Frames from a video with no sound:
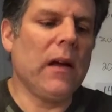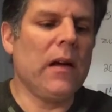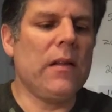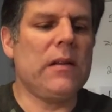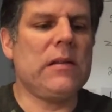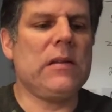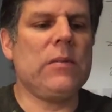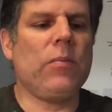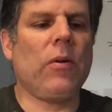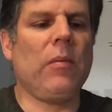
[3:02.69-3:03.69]
This is
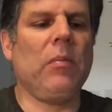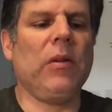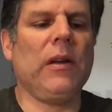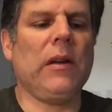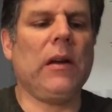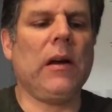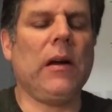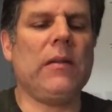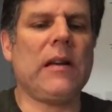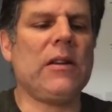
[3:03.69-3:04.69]
probably,
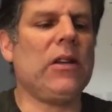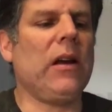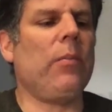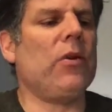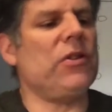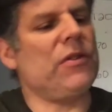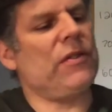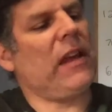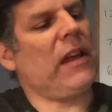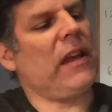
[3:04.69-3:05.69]
it's actually got a
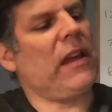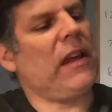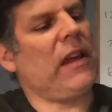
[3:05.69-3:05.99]
person's name on the